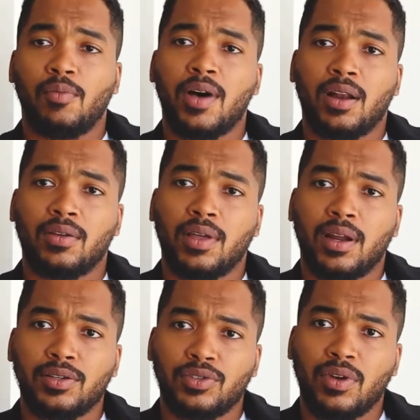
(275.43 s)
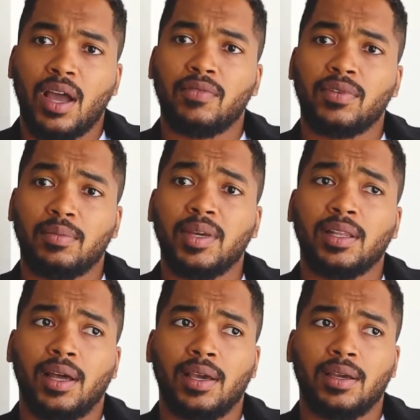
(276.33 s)
model that I strive to be
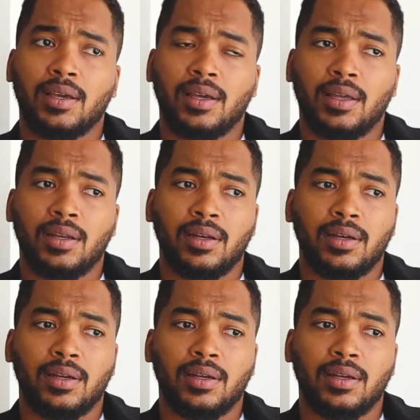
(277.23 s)
like, and